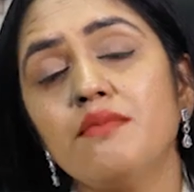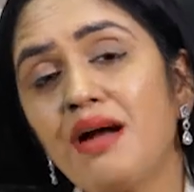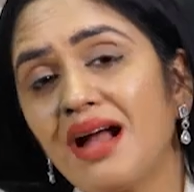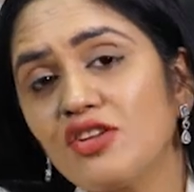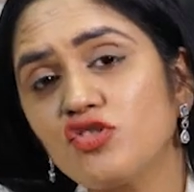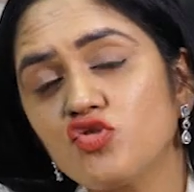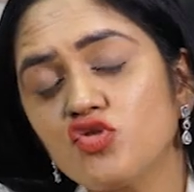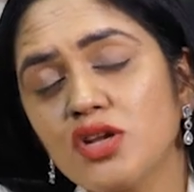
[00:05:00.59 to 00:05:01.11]

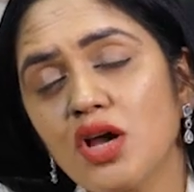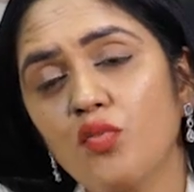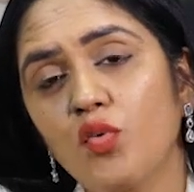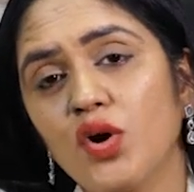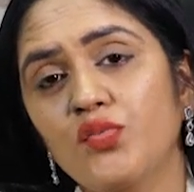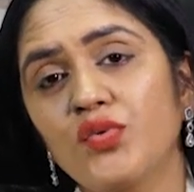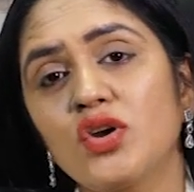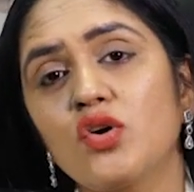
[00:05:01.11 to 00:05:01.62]
hematuria,
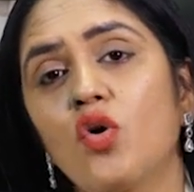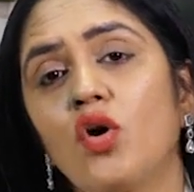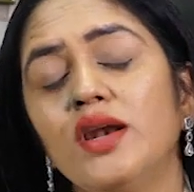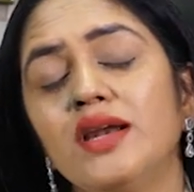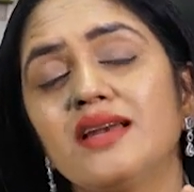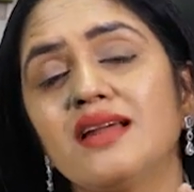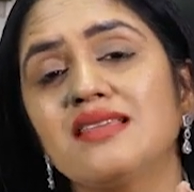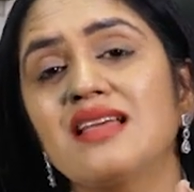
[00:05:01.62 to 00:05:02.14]
what we call
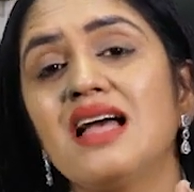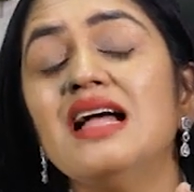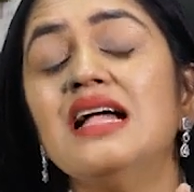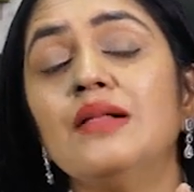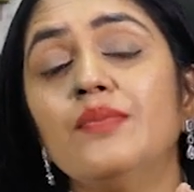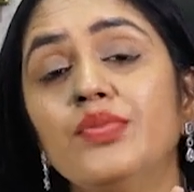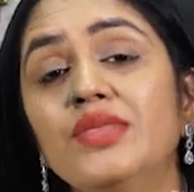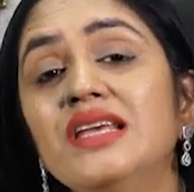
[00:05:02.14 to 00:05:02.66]
it as.
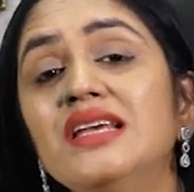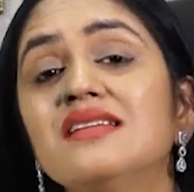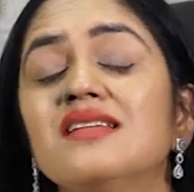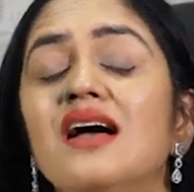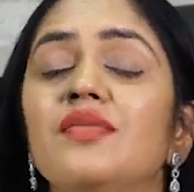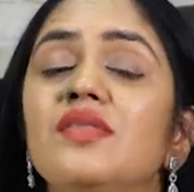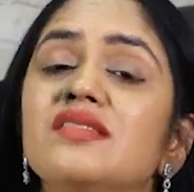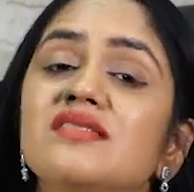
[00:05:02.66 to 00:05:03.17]
These
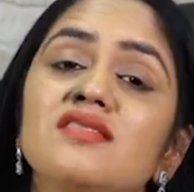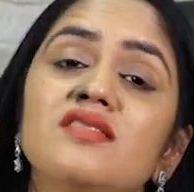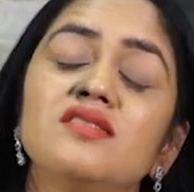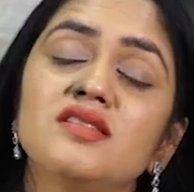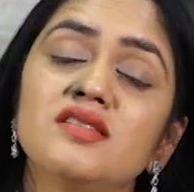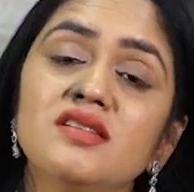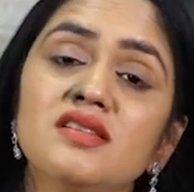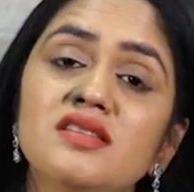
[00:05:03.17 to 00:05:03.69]
are the
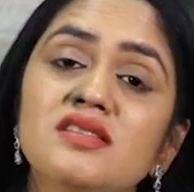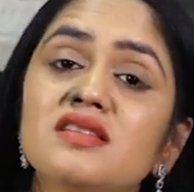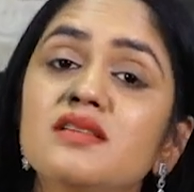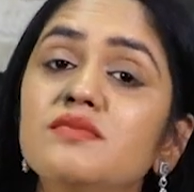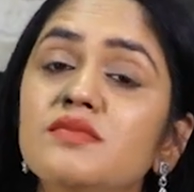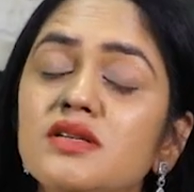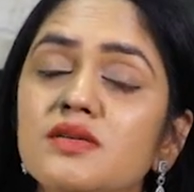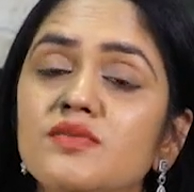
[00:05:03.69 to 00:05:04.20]
certain
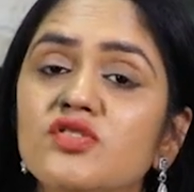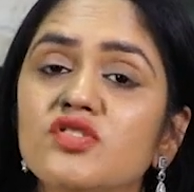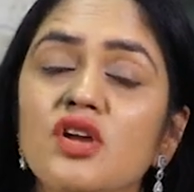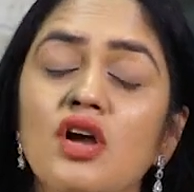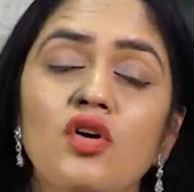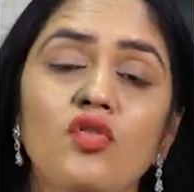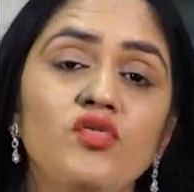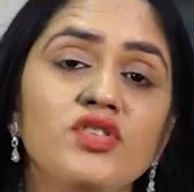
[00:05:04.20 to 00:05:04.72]
symptoms
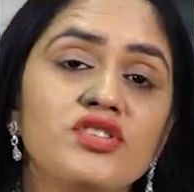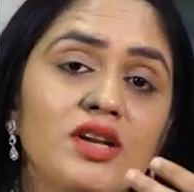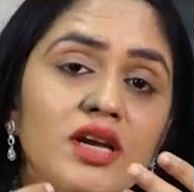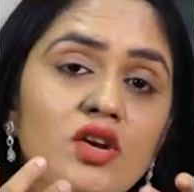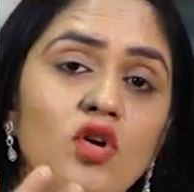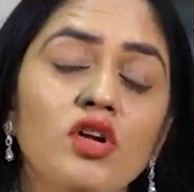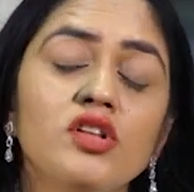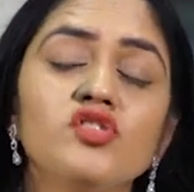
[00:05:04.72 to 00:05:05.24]
which
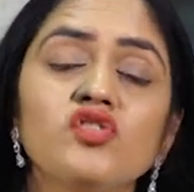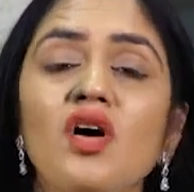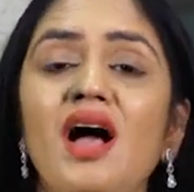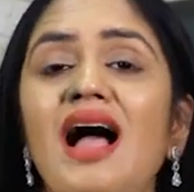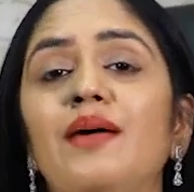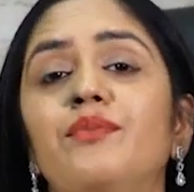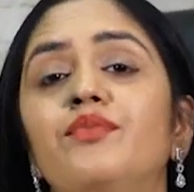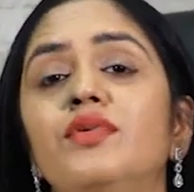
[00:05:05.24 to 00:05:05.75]
can also
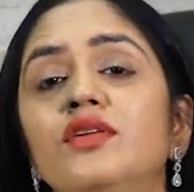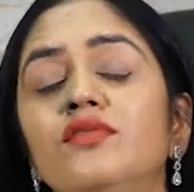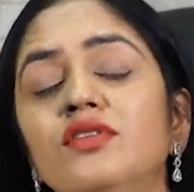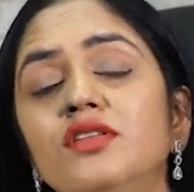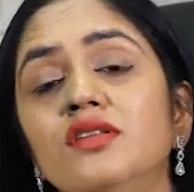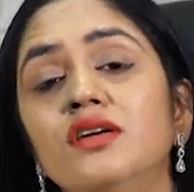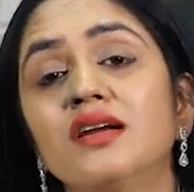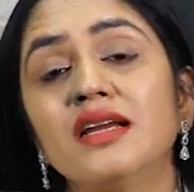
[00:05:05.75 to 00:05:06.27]
happen
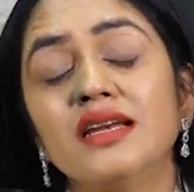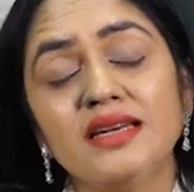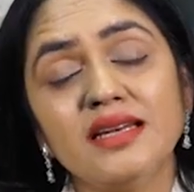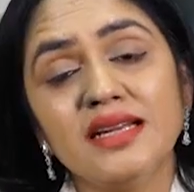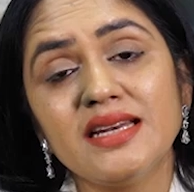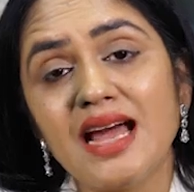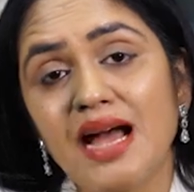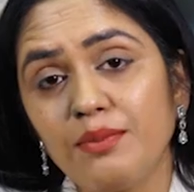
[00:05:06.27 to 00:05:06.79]
with the
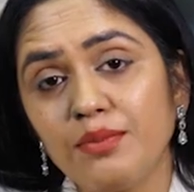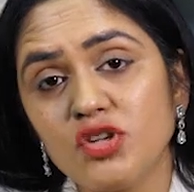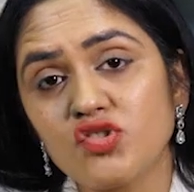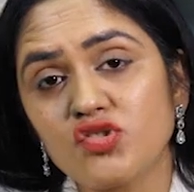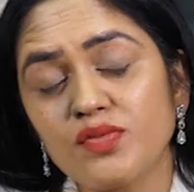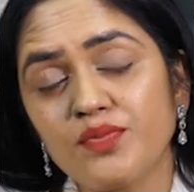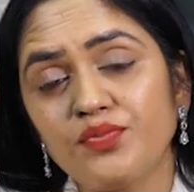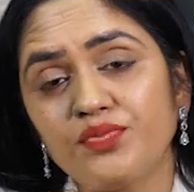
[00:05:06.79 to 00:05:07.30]
kidney
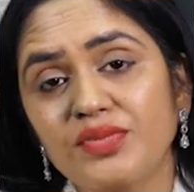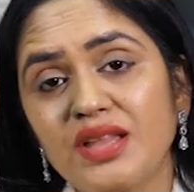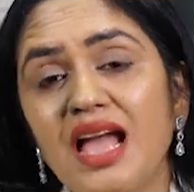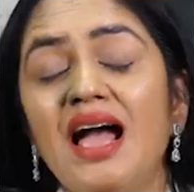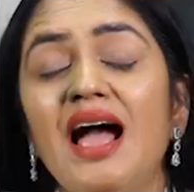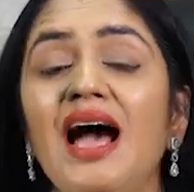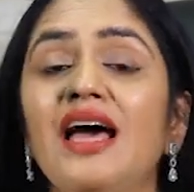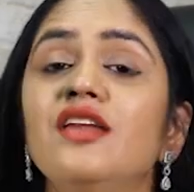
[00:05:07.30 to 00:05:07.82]
damage.
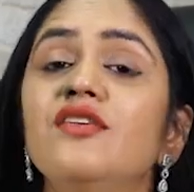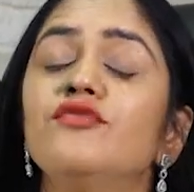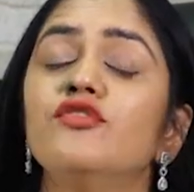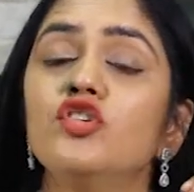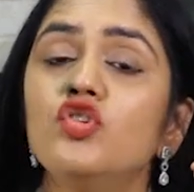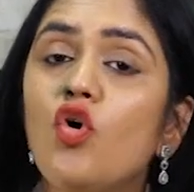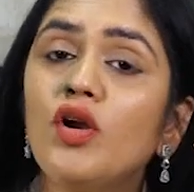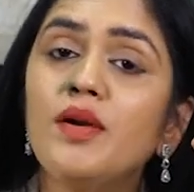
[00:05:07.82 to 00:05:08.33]
And if
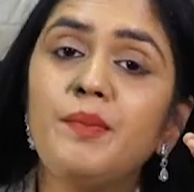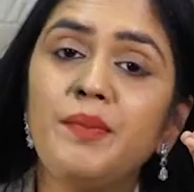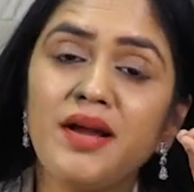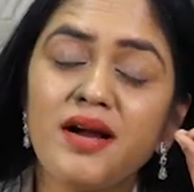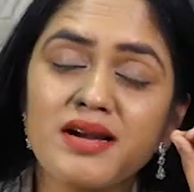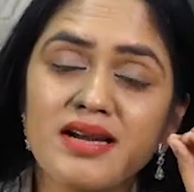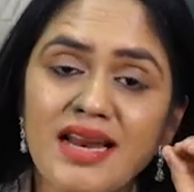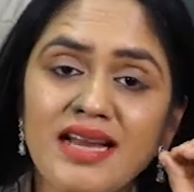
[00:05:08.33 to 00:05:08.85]
you don't pay
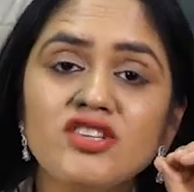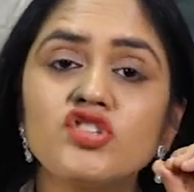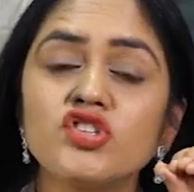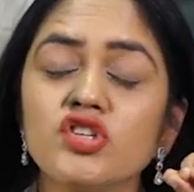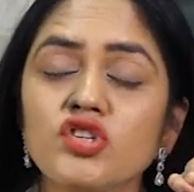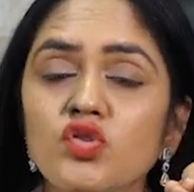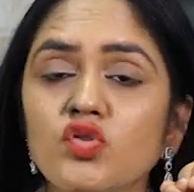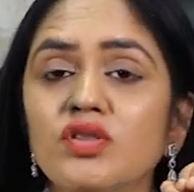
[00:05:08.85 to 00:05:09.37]

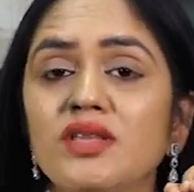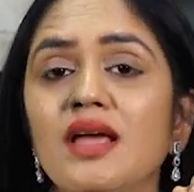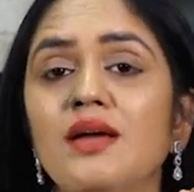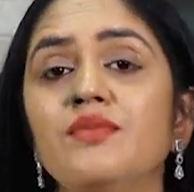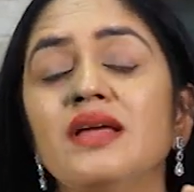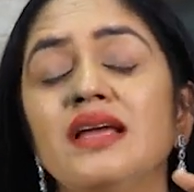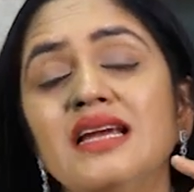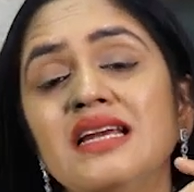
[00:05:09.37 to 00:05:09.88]
attention to
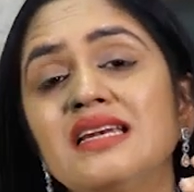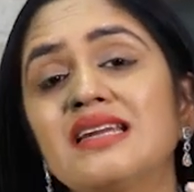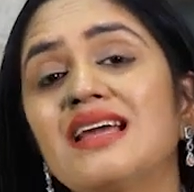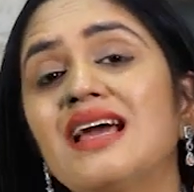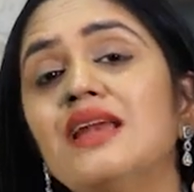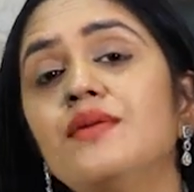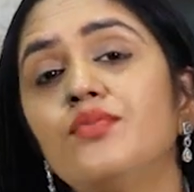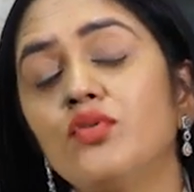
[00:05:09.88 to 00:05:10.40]
them, it
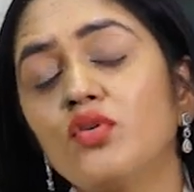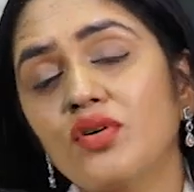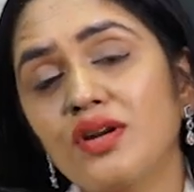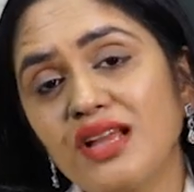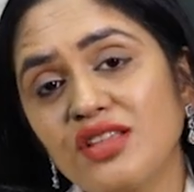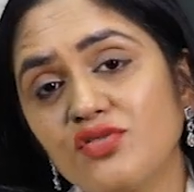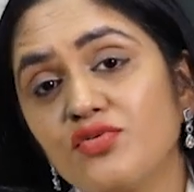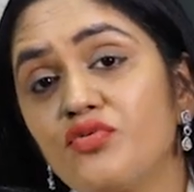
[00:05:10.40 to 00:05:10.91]
can
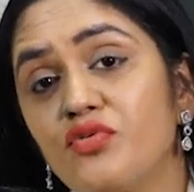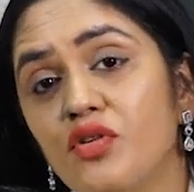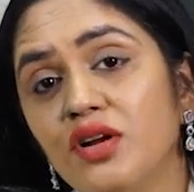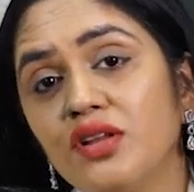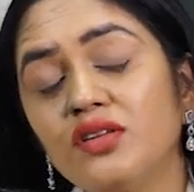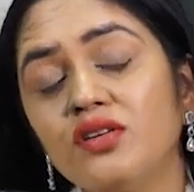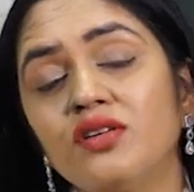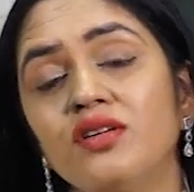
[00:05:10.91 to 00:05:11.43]
progress
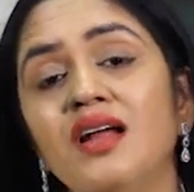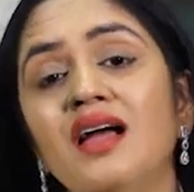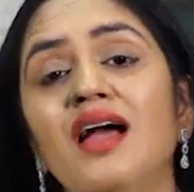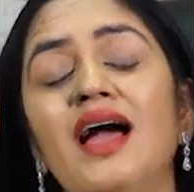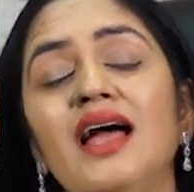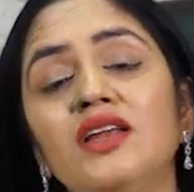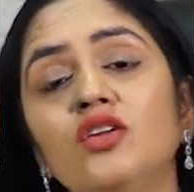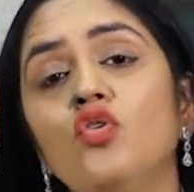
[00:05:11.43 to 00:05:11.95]
further
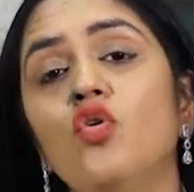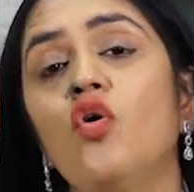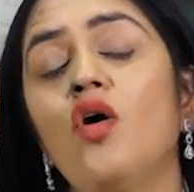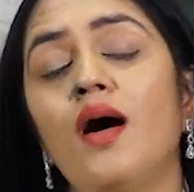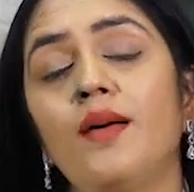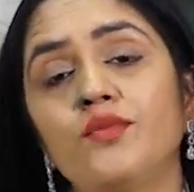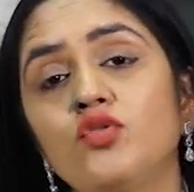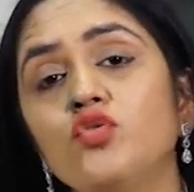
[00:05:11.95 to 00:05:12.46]
and go
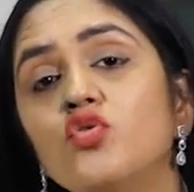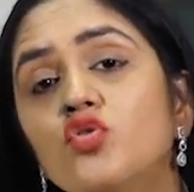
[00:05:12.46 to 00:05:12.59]
up